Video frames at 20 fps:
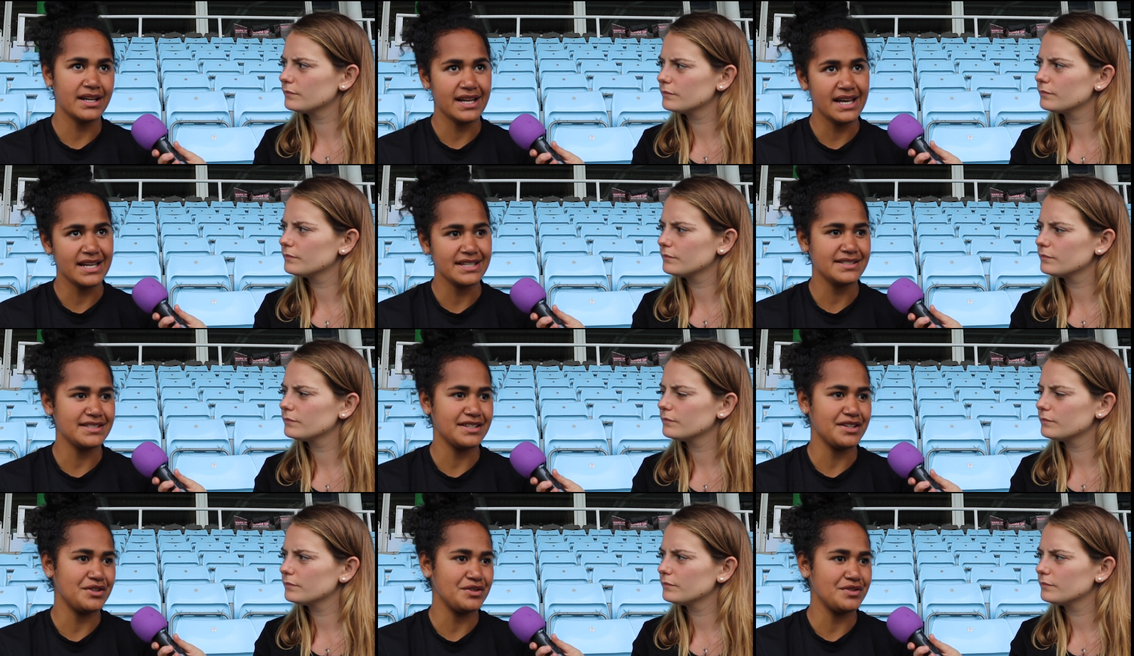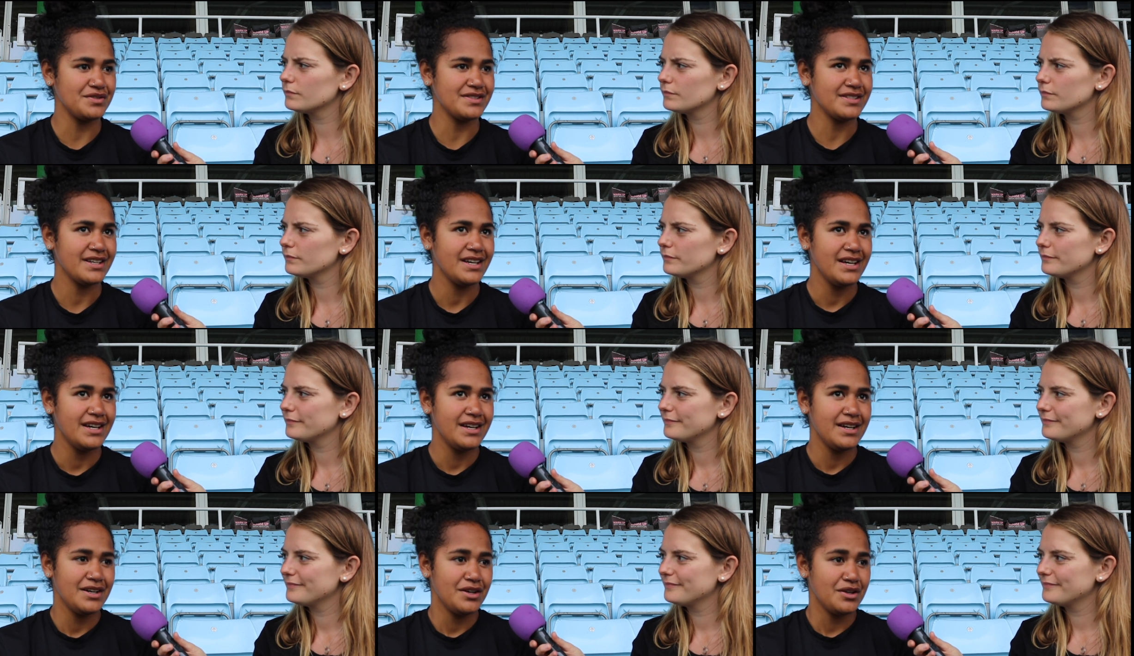Speaker 1: Atlanta, who's
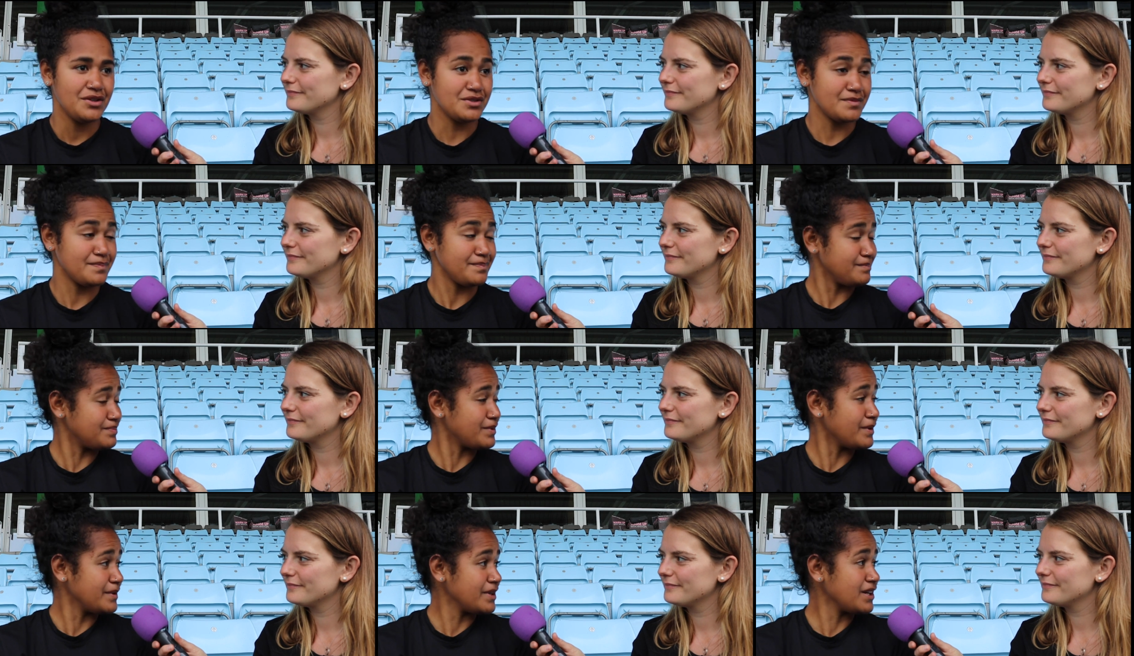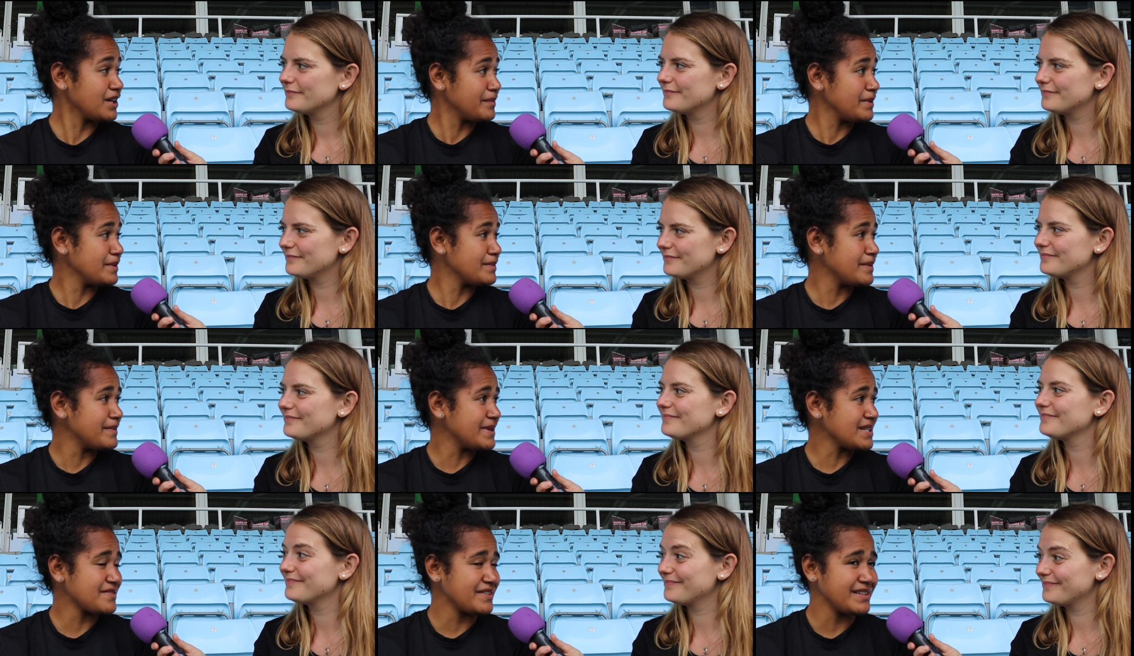who's probably going to be
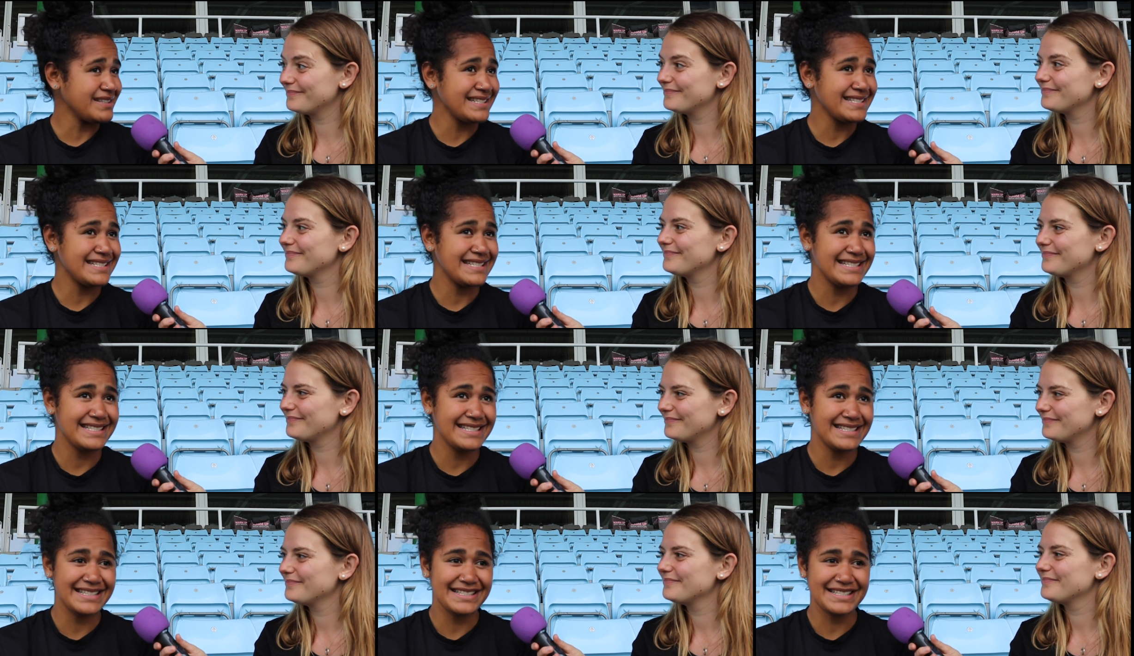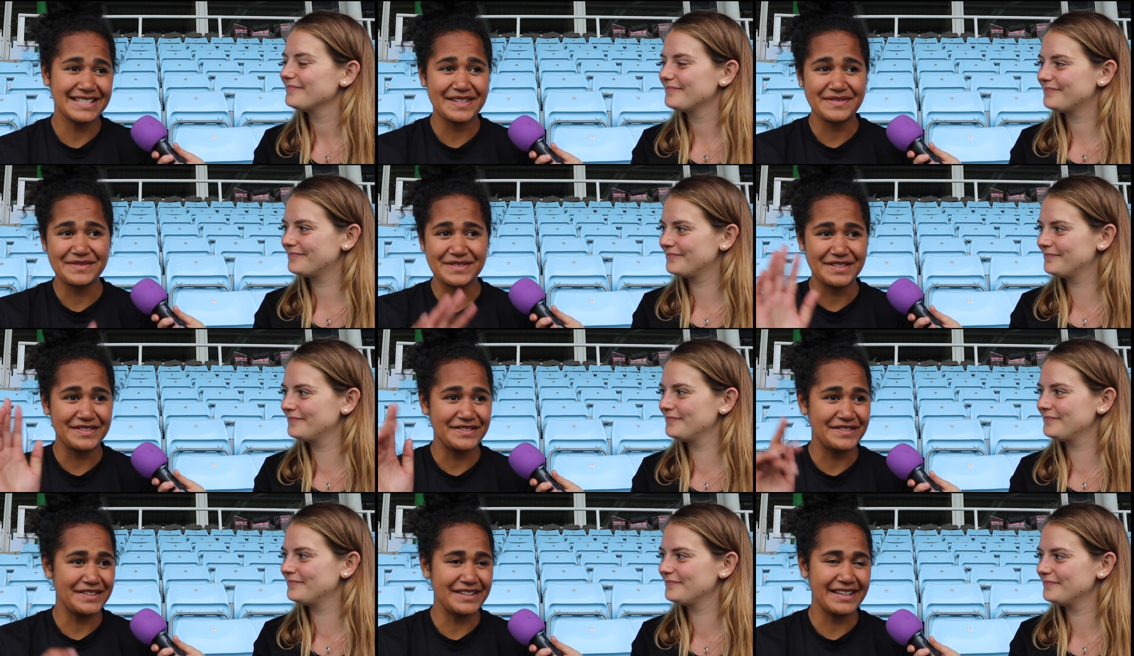my best friend this season in terms
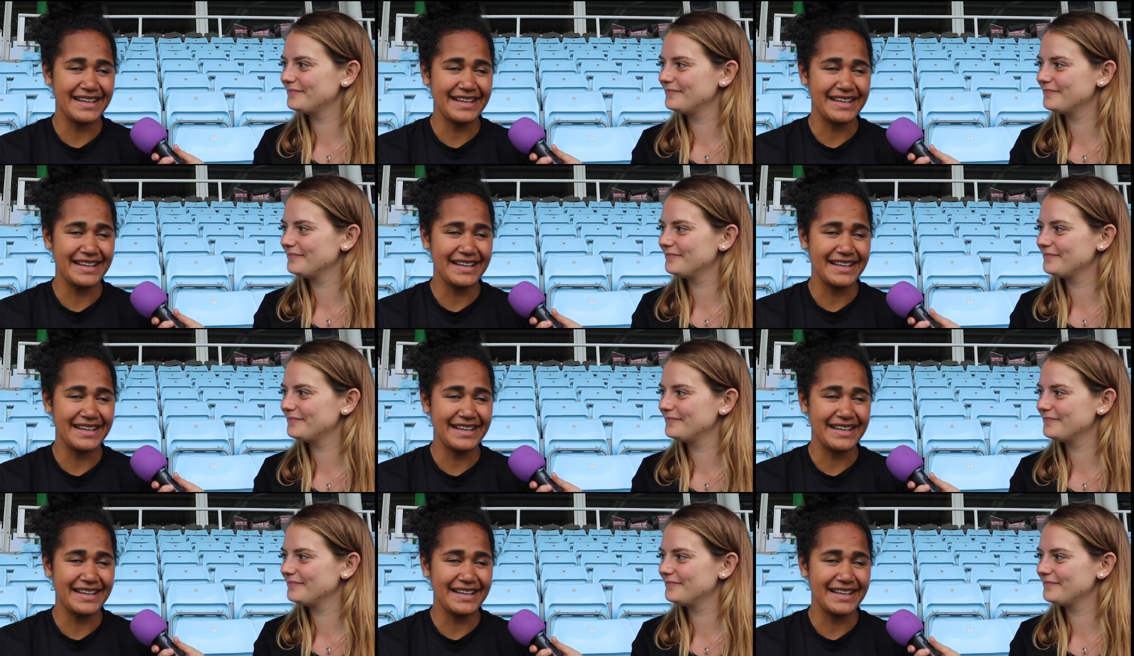of